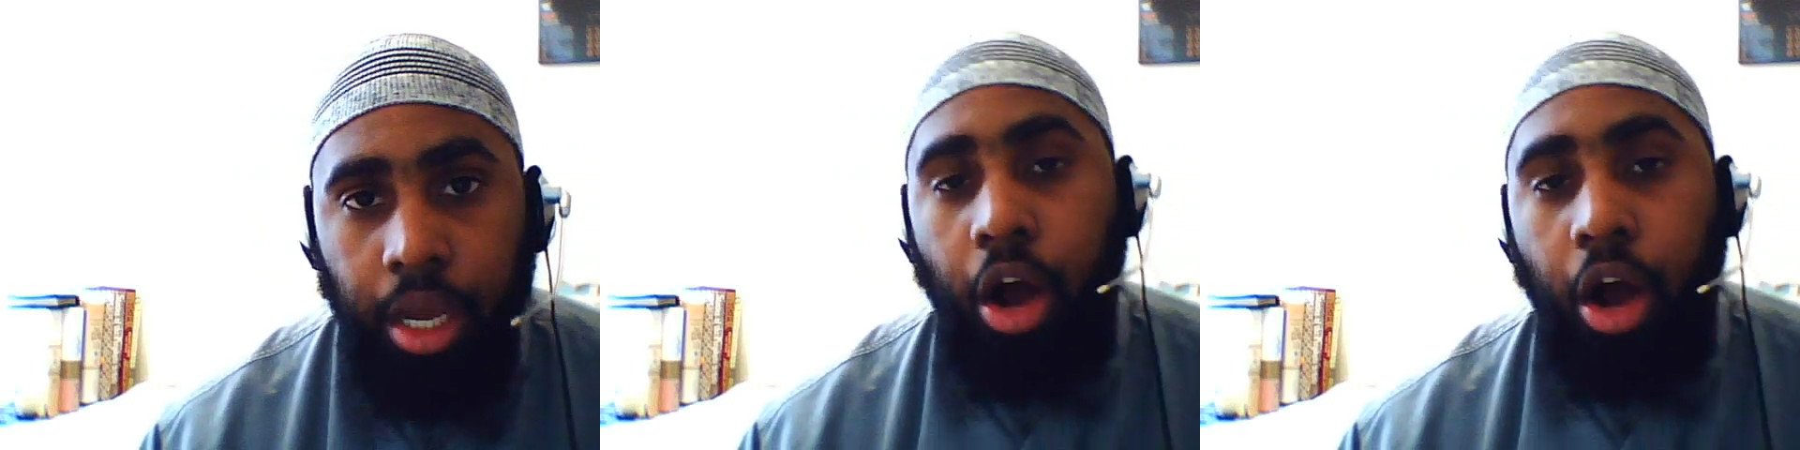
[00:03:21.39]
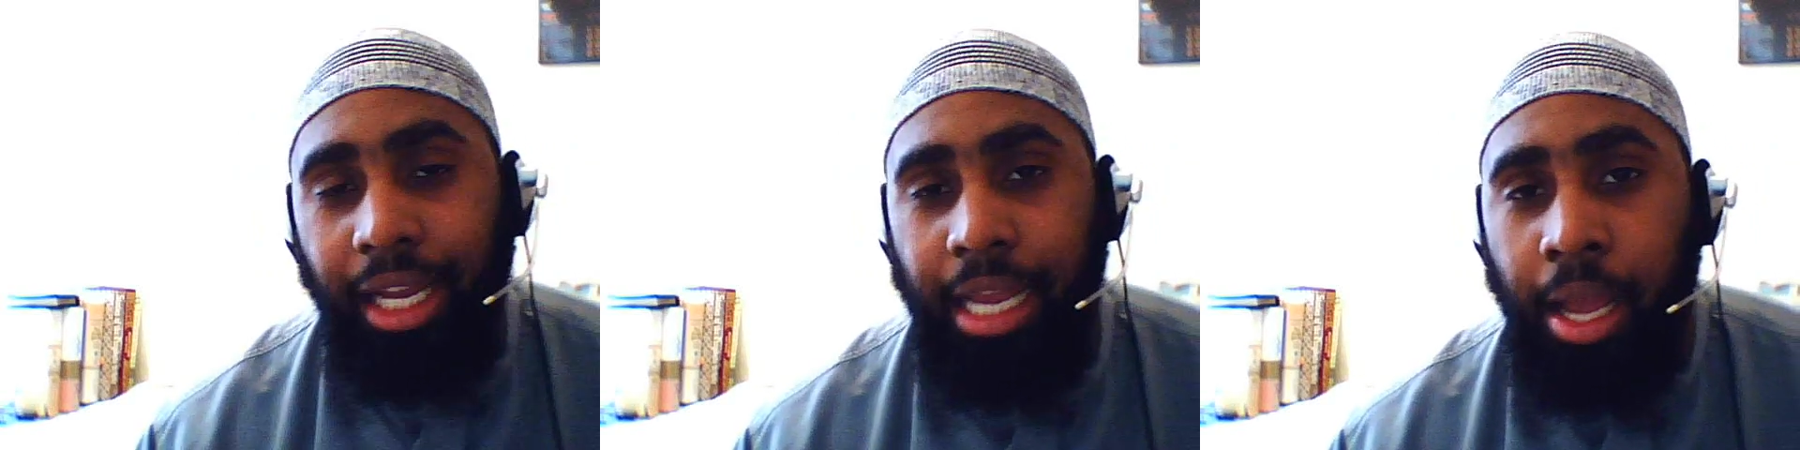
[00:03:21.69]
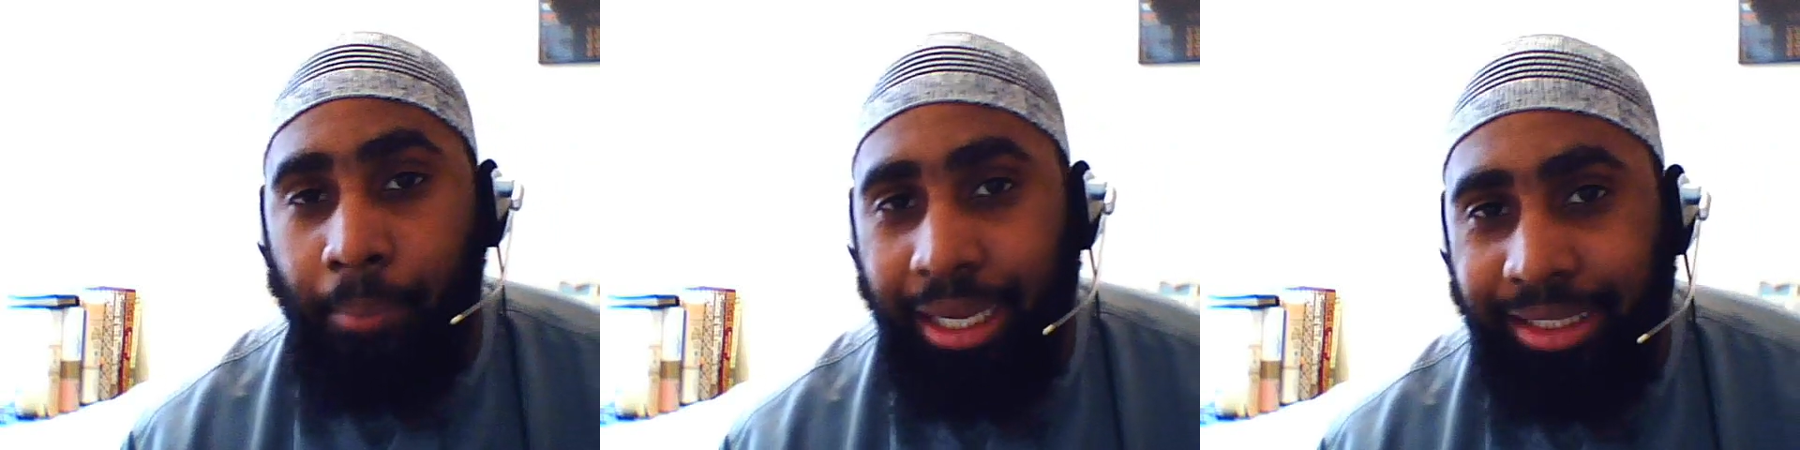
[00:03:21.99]
Okay,
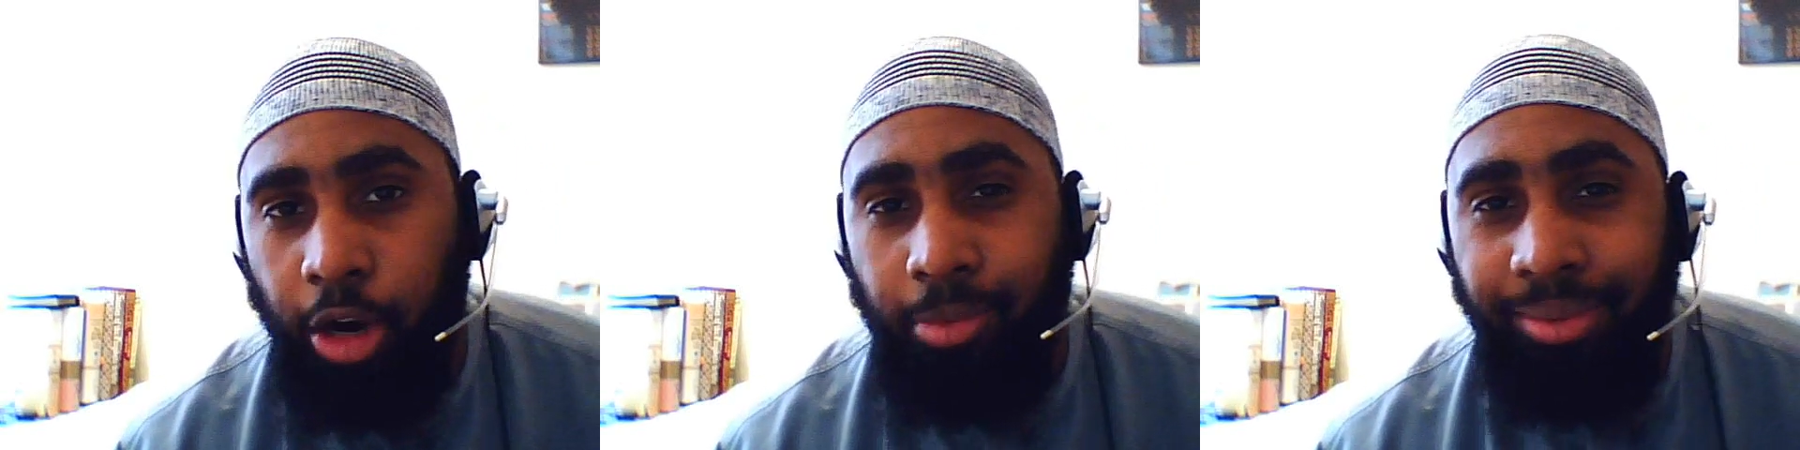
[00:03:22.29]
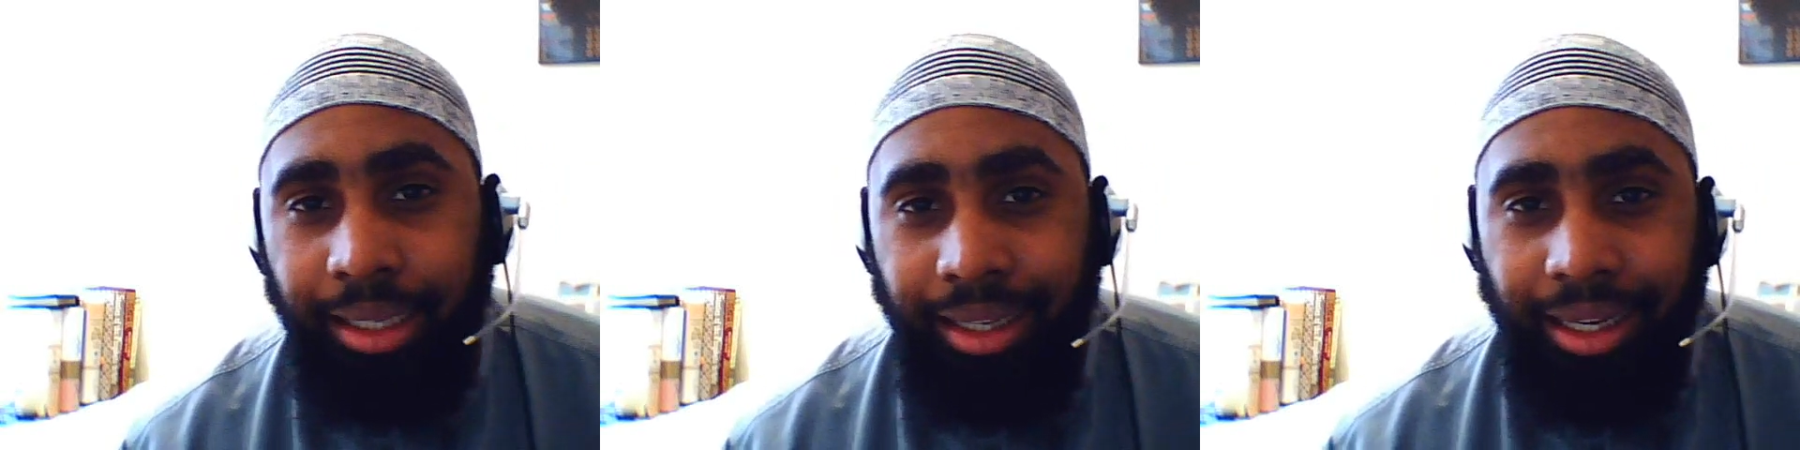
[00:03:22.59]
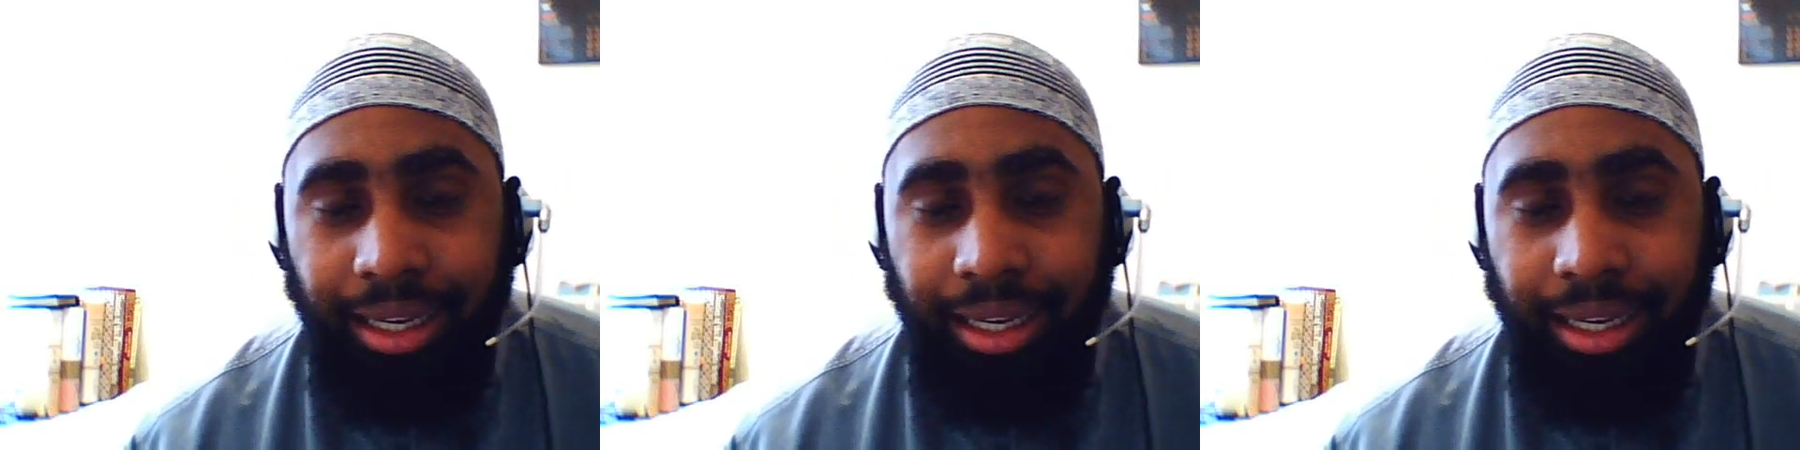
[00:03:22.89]
Pat, tell me,